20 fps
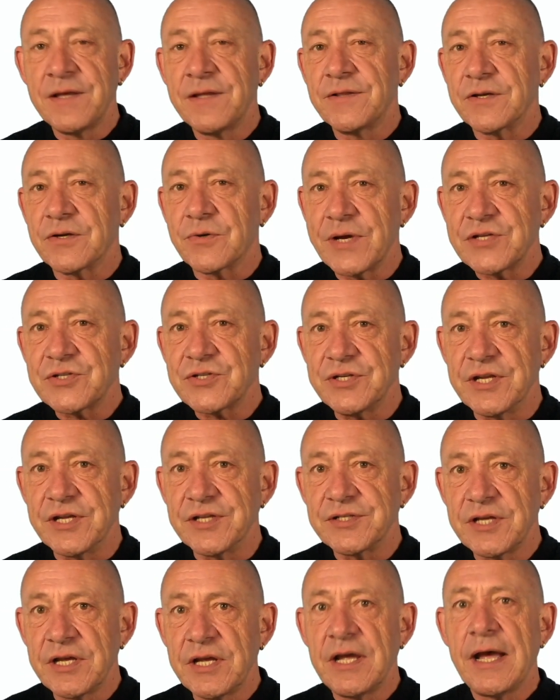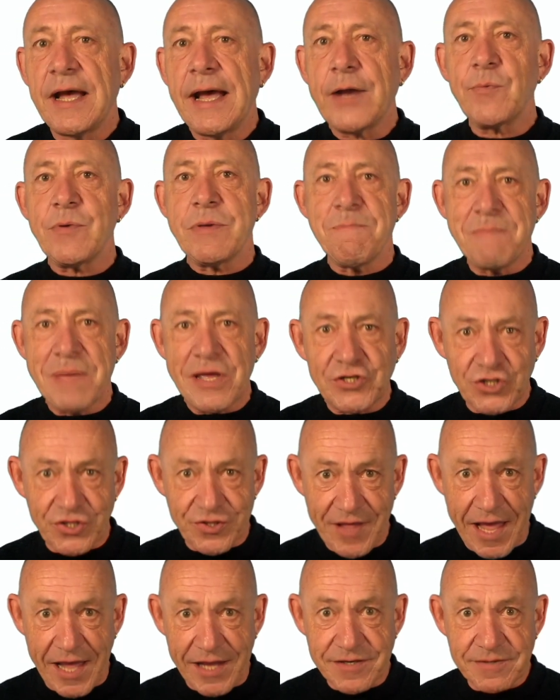The question is, how do we measure
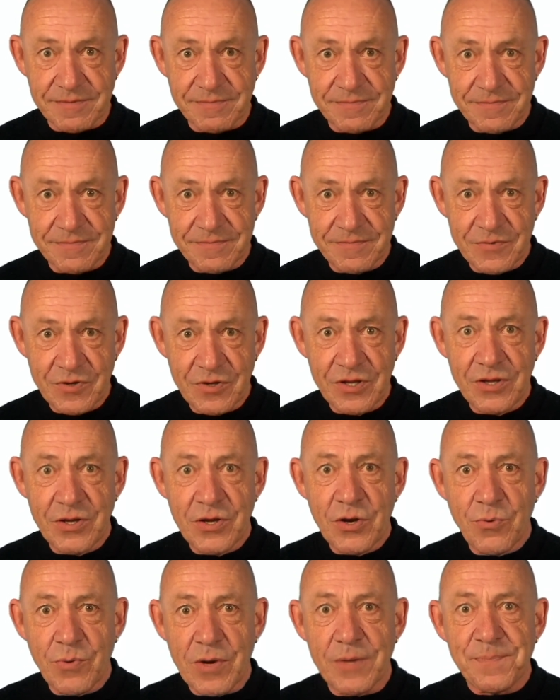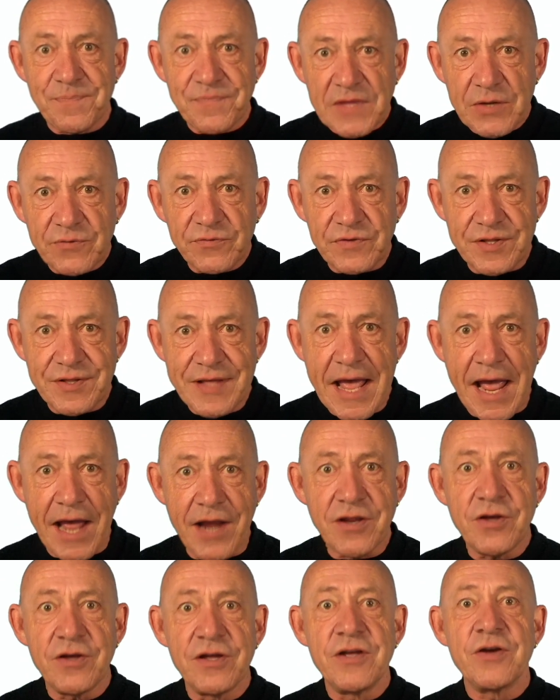that? Well, for
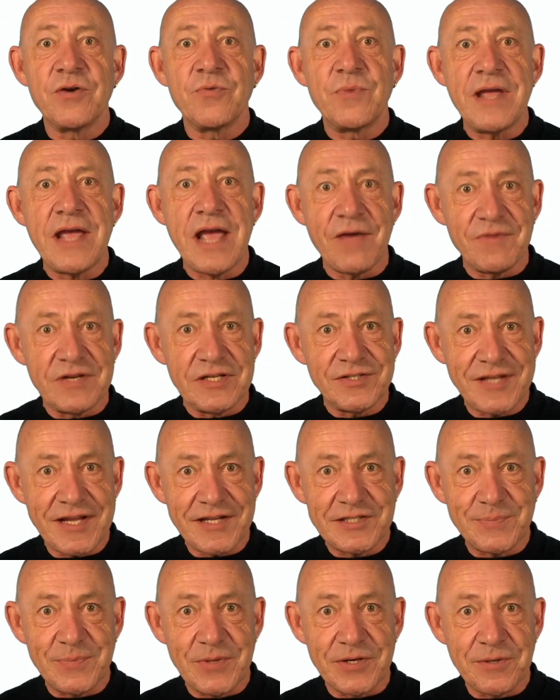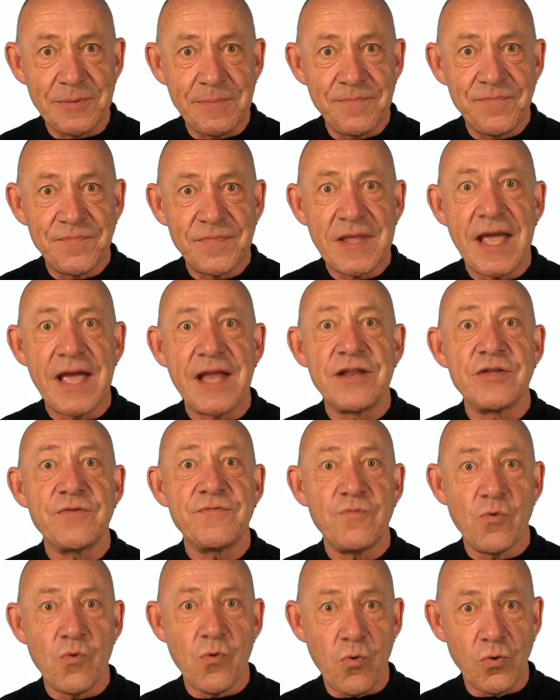that, we have an assessment, and
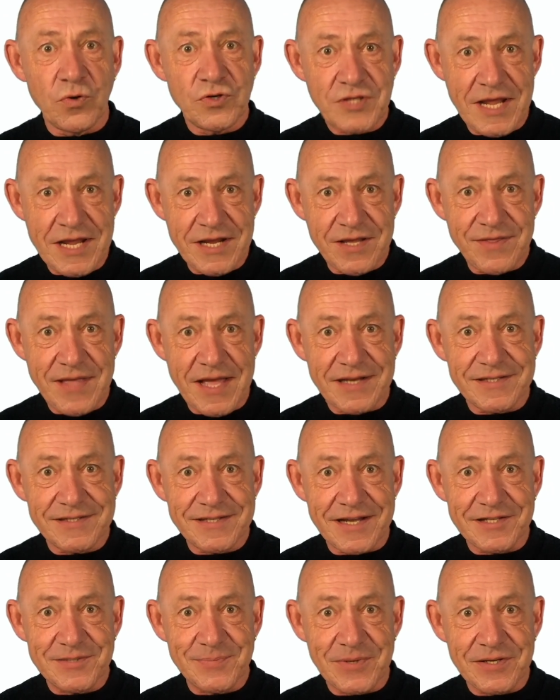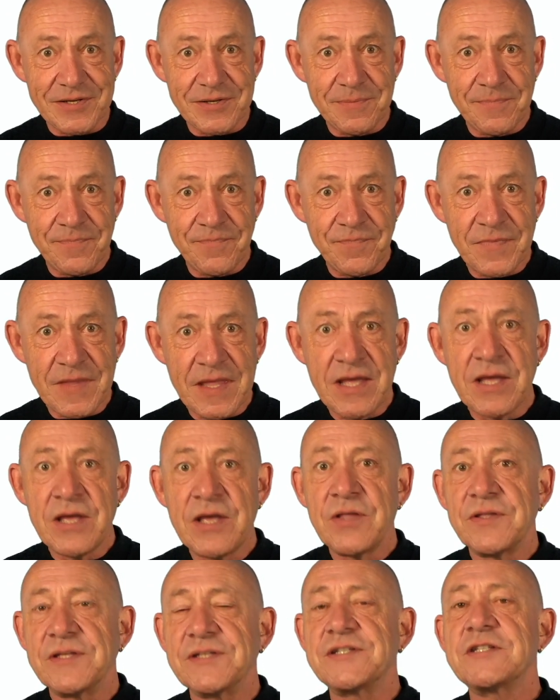you've all taken that assessment.
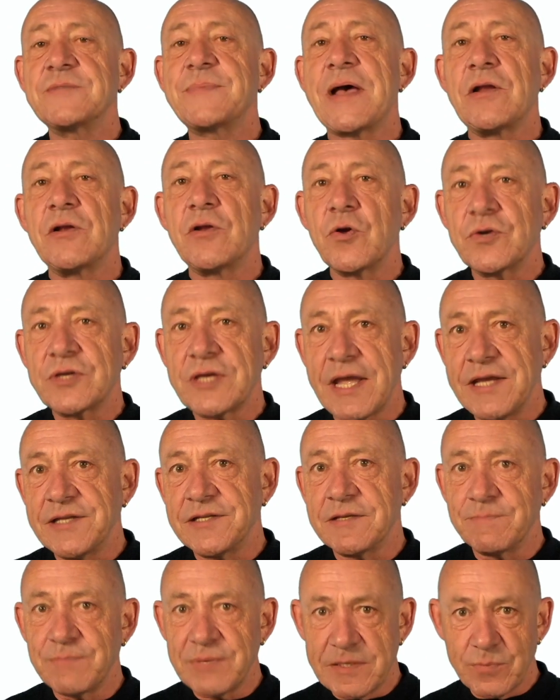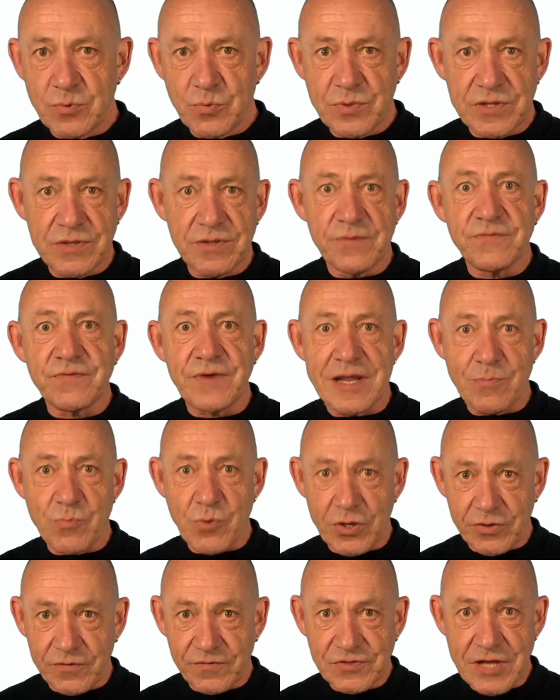This is about locating people within the
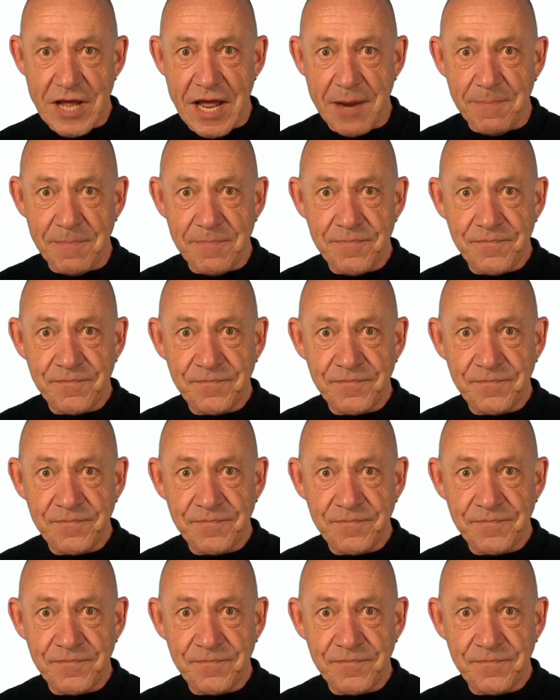framework of time.